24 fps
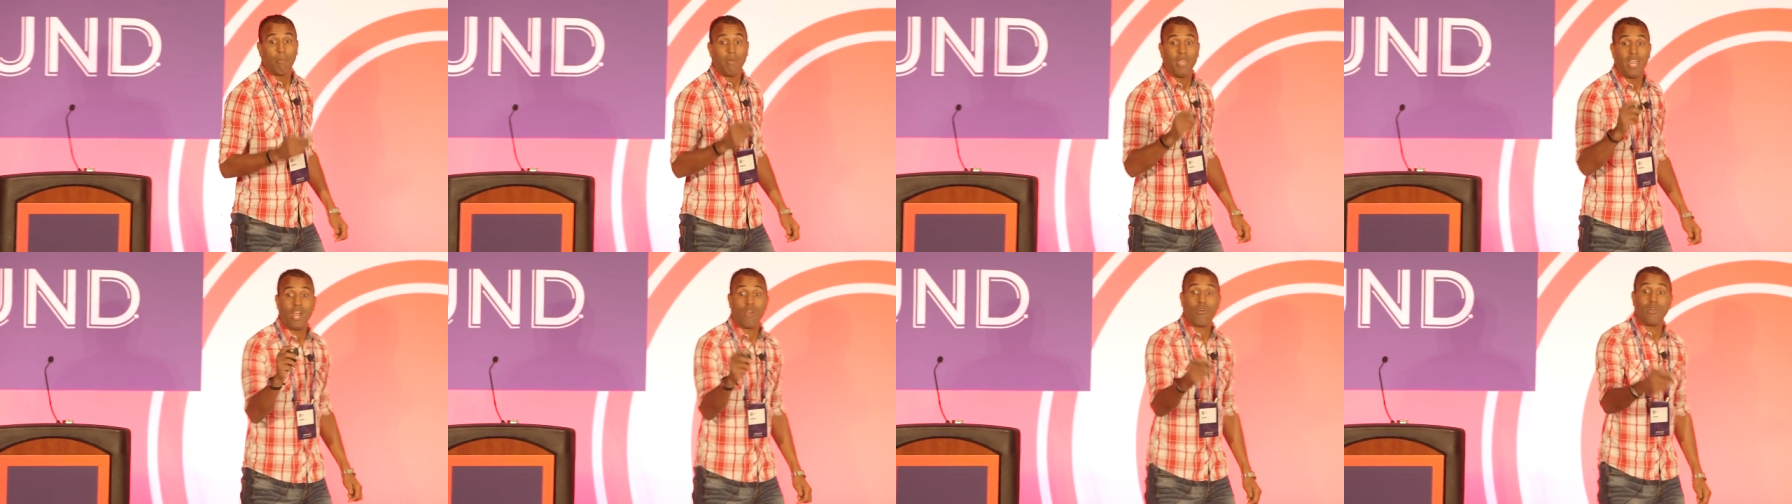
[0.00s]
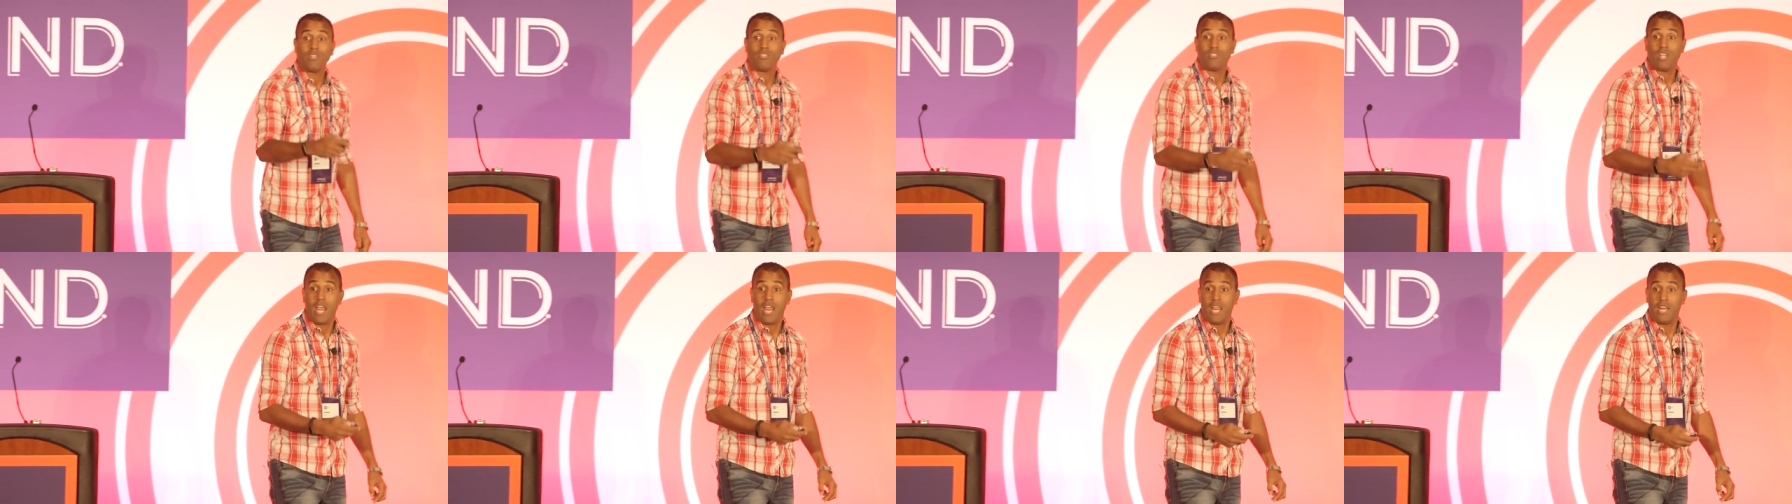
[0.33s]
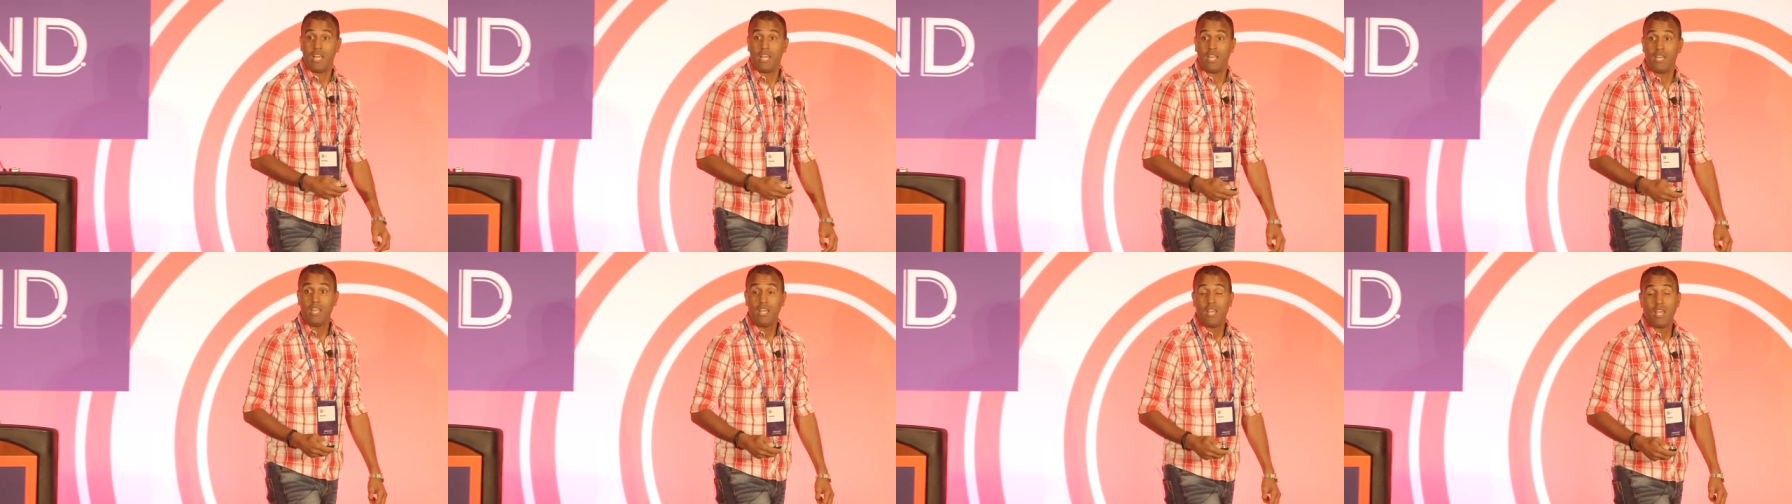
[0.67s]
I'm
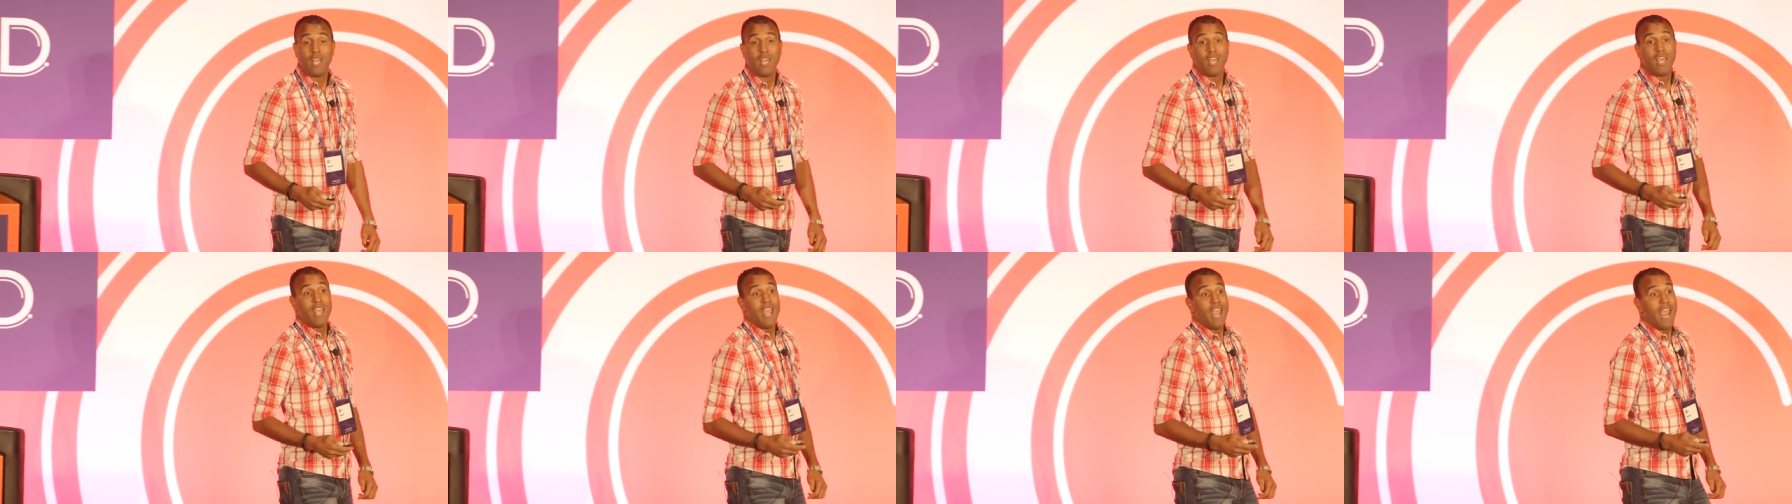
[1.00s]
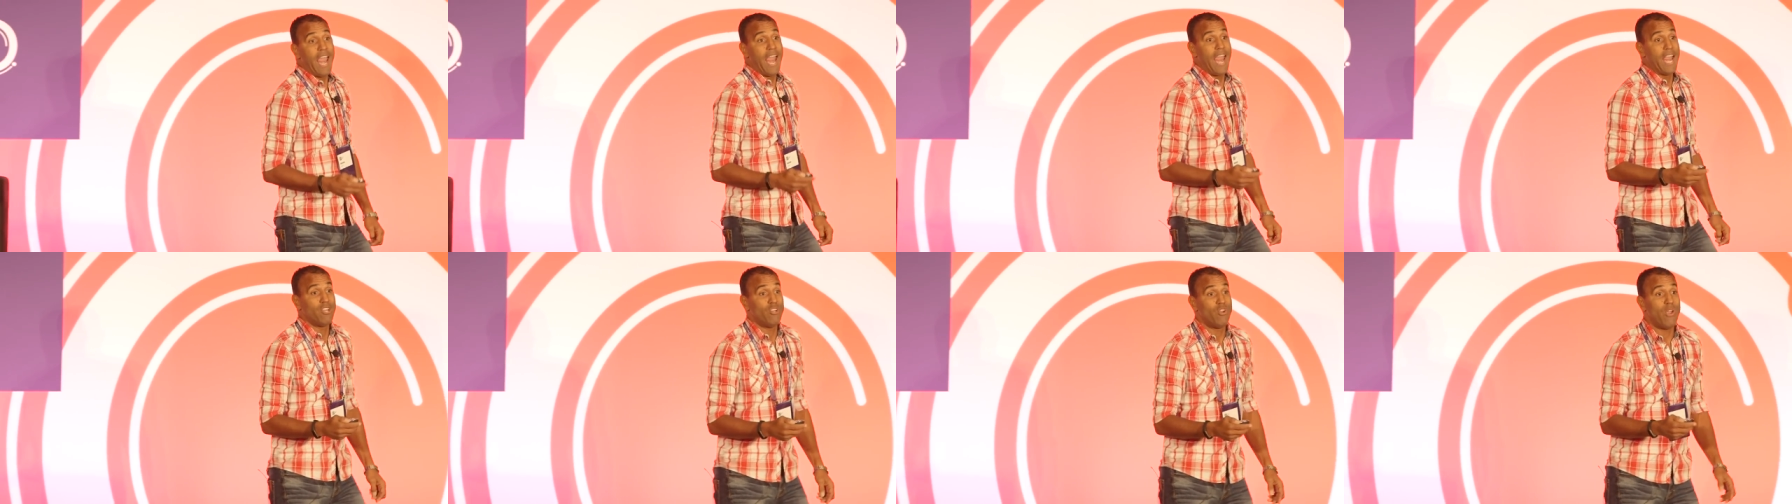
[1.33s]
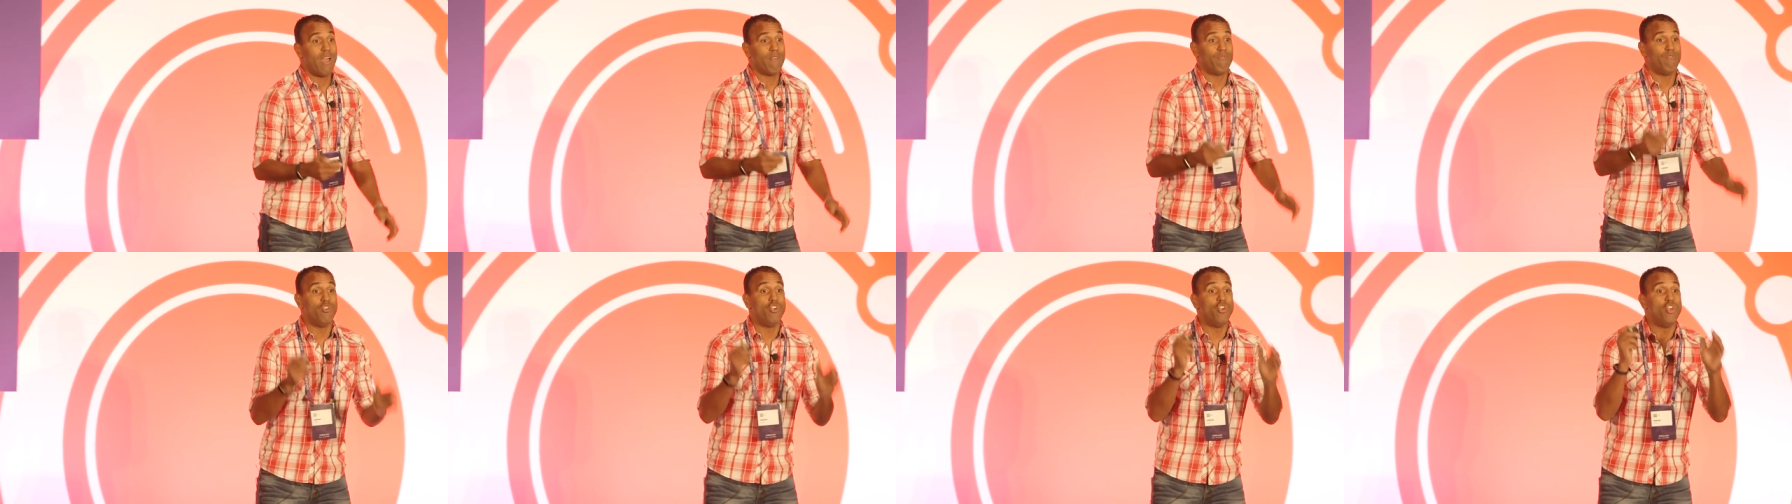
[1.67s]
irritated. And you
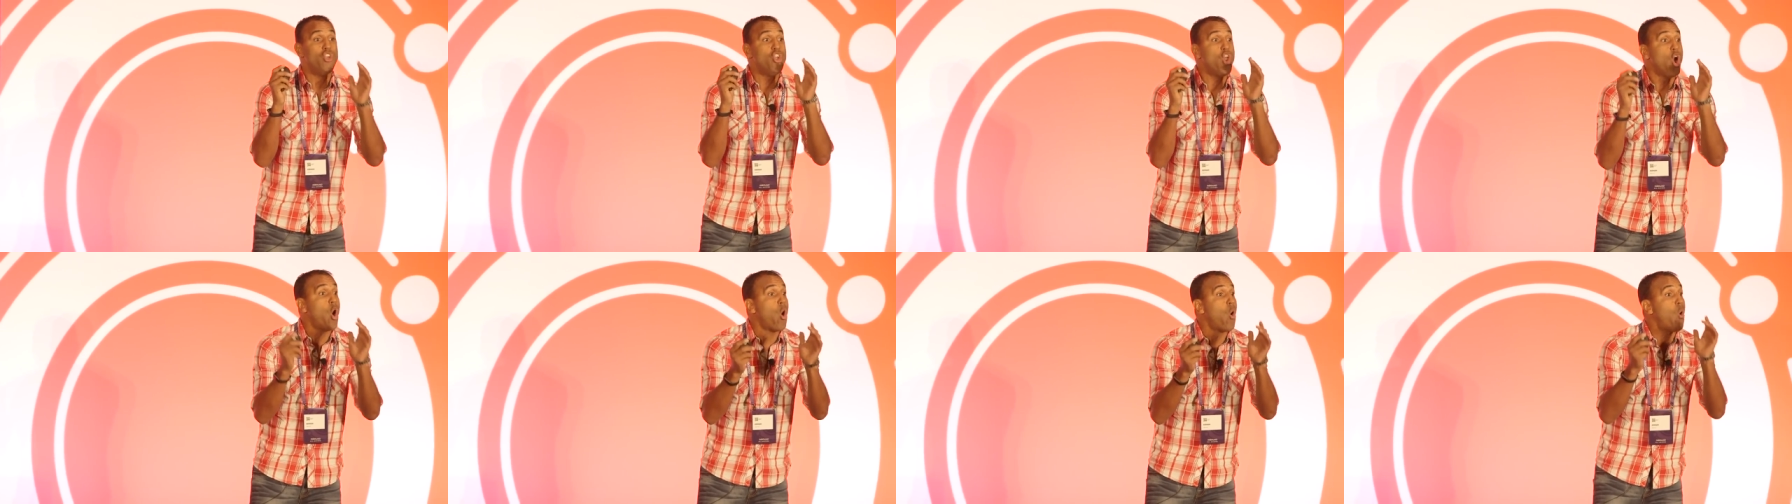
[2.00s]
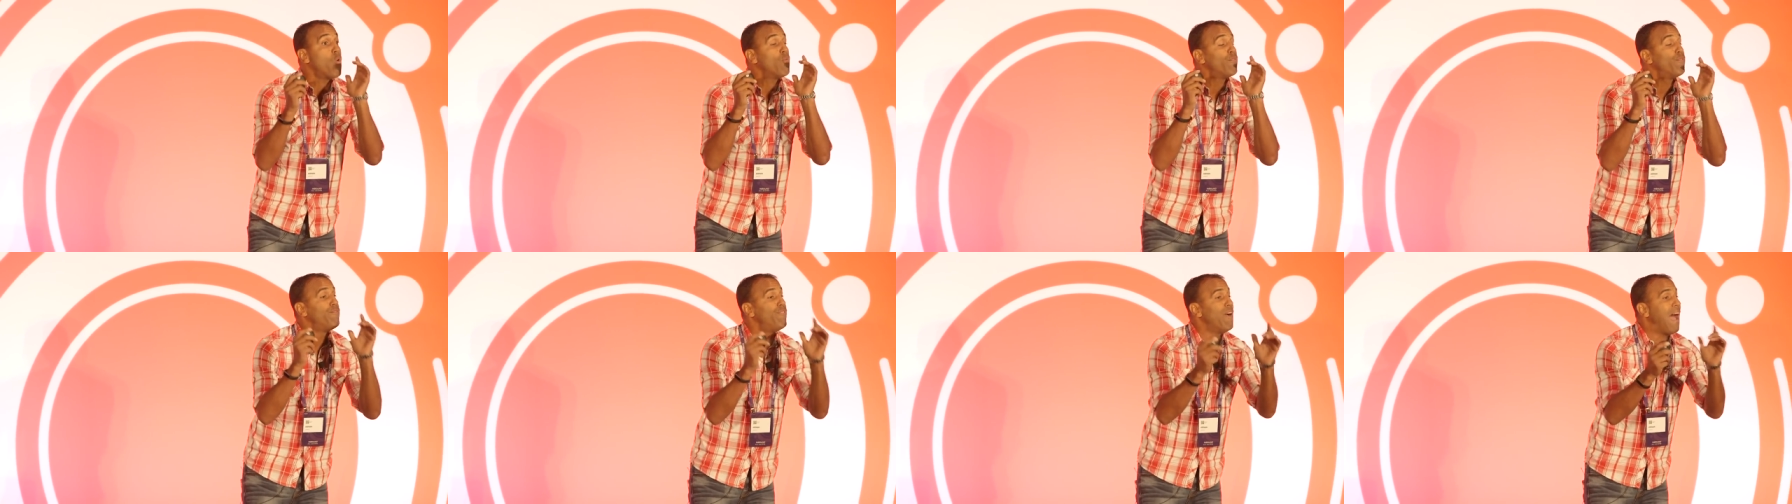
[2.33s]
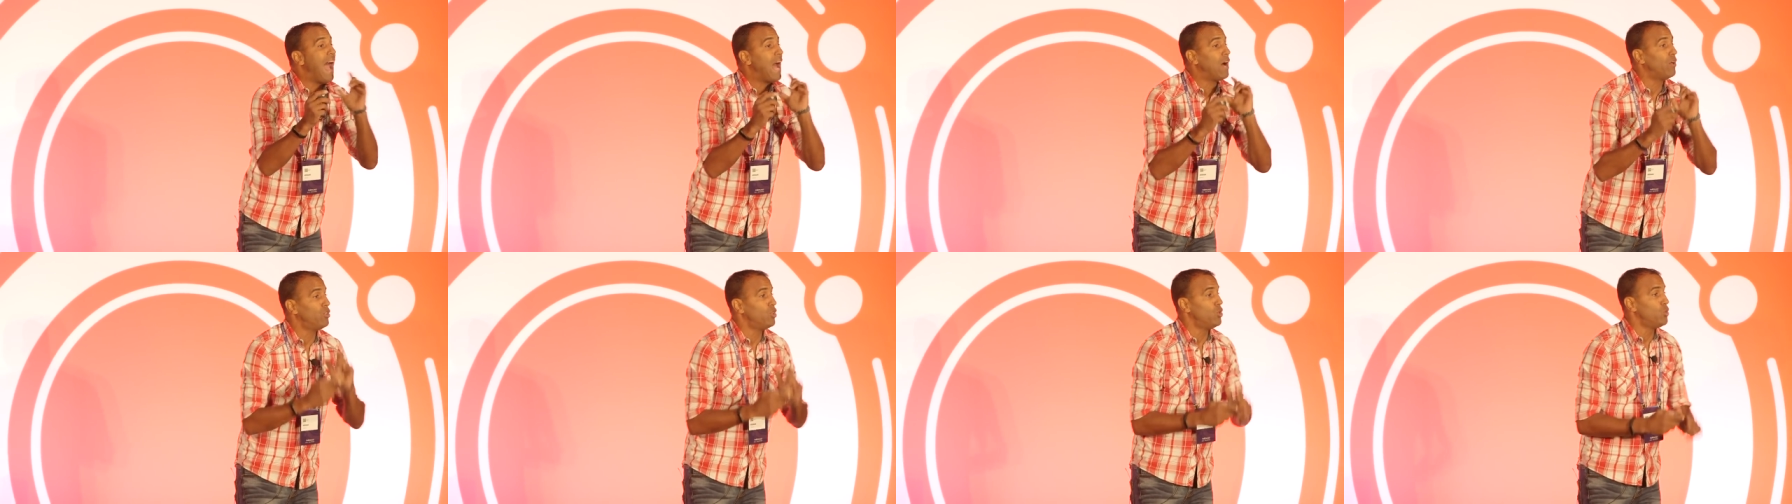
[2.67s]
have no
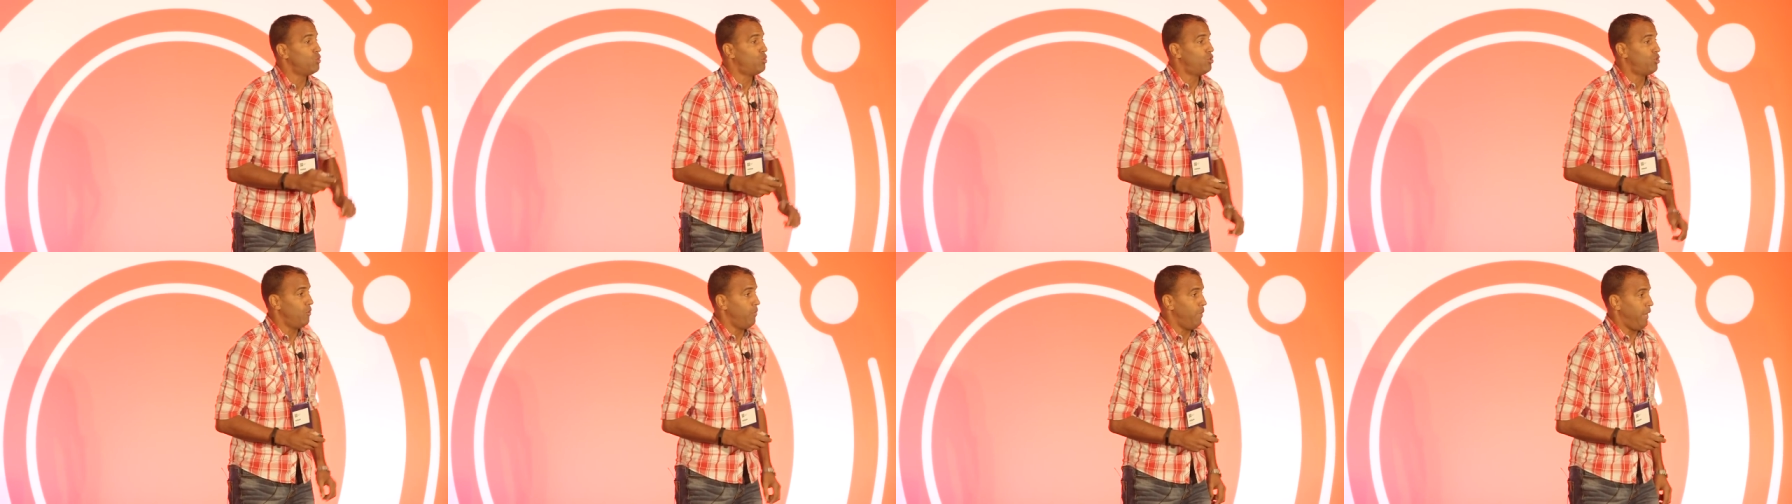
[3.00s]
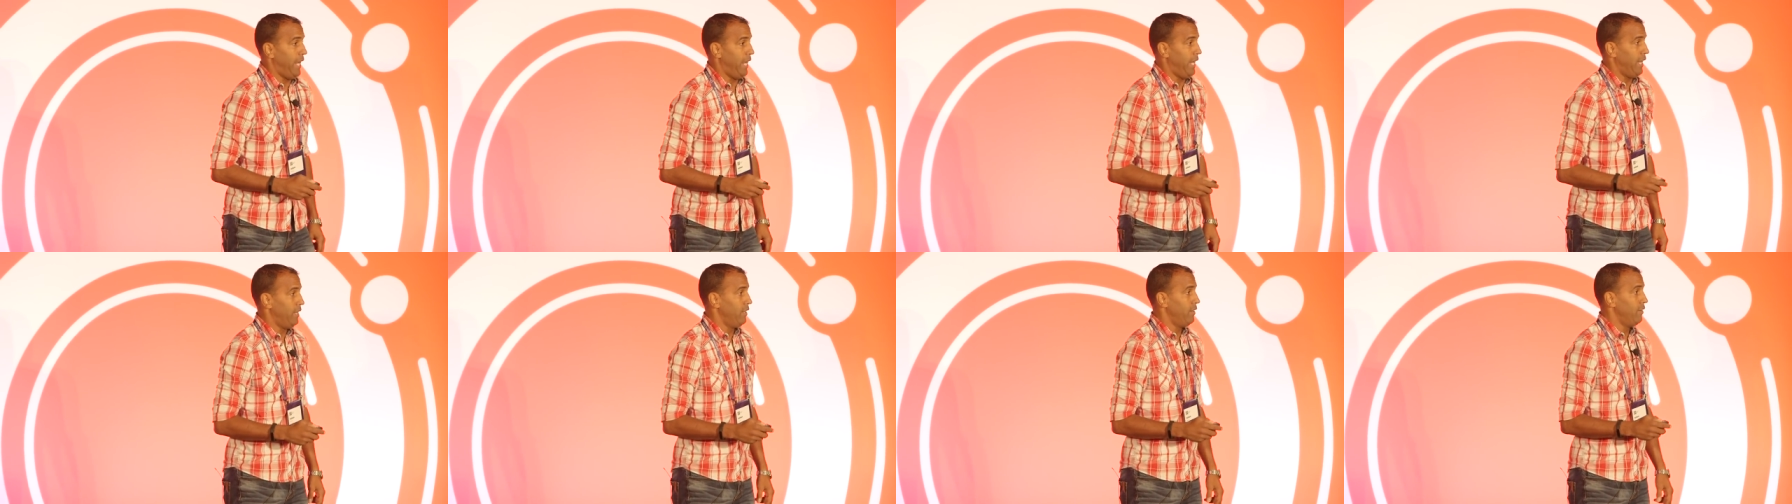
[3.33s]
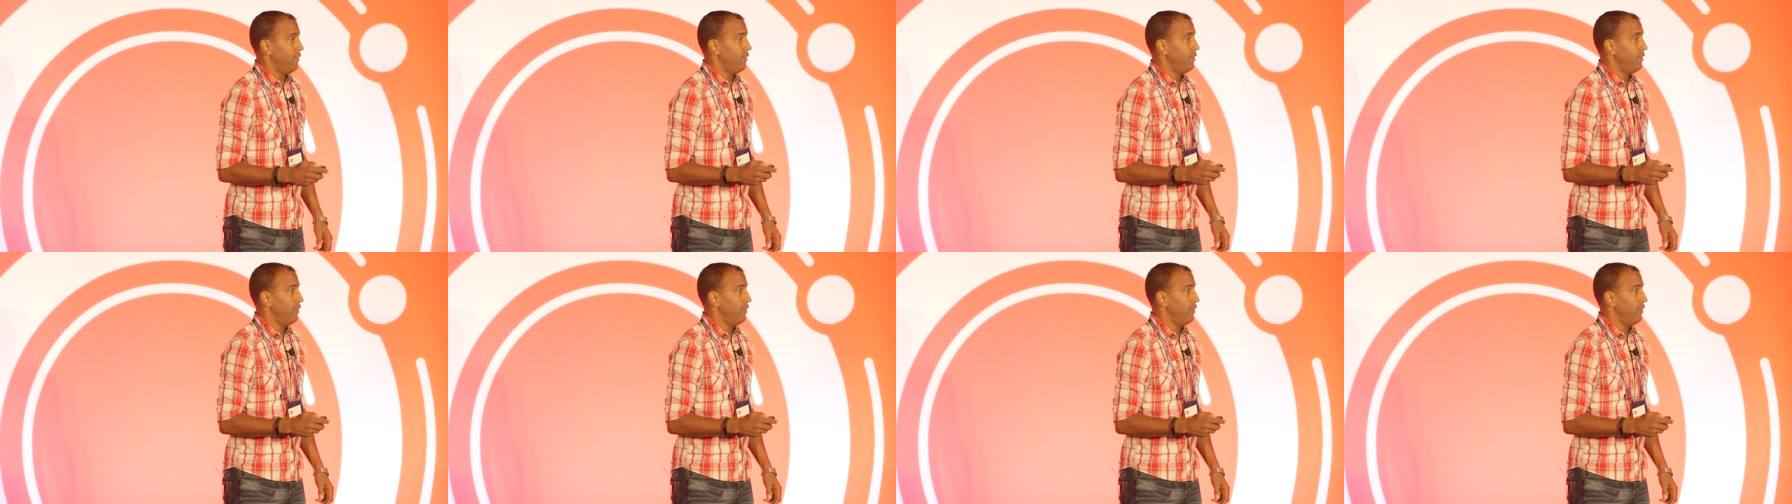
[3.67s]
value to me.